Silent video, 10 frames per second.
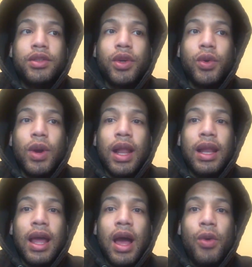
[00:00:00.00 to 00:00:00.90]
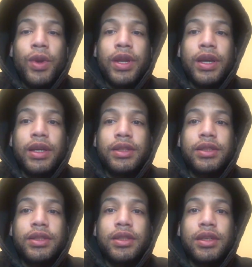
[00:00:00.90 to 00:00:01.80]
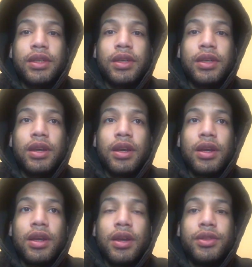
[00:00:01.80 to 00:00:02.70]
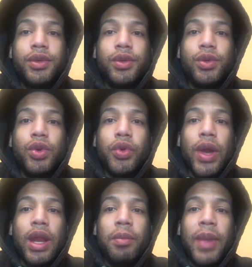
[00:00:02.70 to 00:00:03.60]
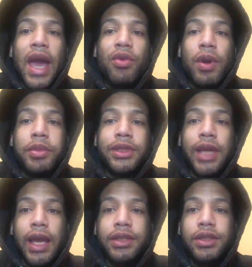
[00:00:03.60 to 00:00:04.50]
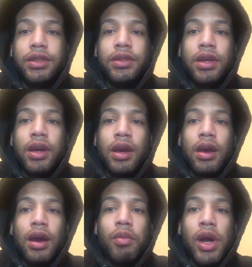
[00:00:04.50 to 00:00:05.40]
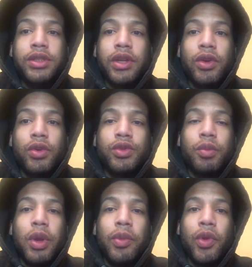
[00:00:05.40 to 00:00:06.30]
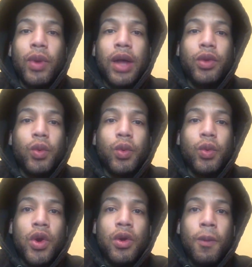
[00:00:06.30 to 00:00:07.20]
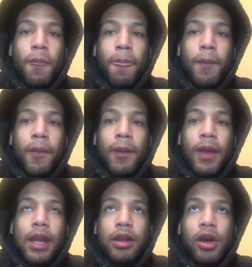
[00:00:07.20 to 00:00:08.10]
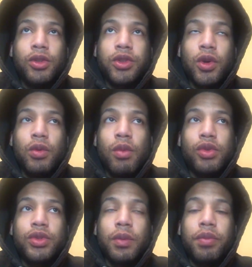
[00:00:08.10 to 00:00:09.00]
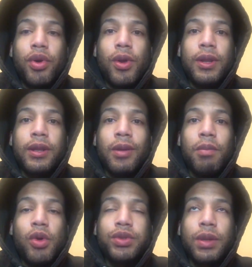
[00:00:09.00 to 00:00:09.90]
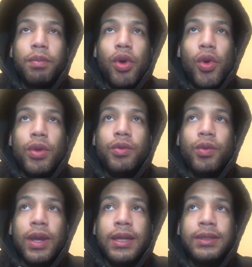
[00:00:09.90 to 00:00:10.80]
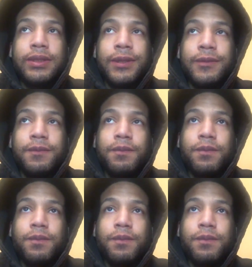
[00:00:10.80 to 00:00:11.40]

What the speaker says: to allowing us to create a bad reputation amongst other groups of people around the world. And it also, most importantly, the most important reason